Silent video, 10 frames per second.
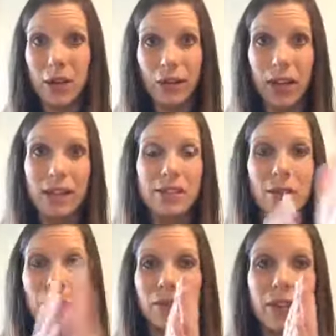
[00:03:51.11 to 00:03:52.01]
Okay, so
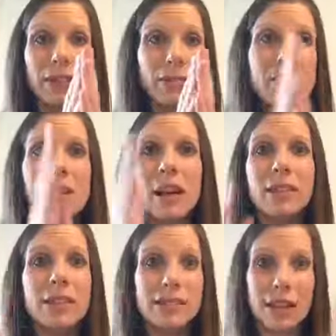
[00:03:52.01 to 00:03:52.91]
we've got
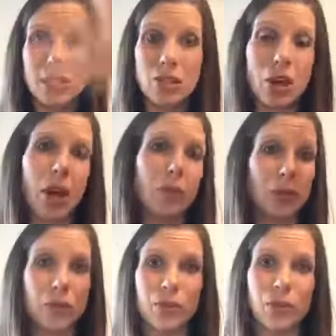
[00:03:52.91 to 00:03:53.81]
these nice, tall,
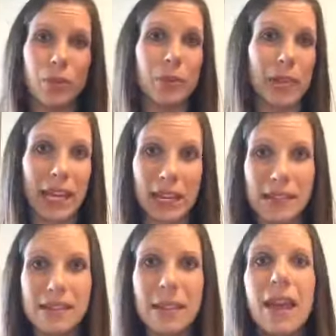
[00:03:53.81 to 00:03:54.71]
beautiful plants,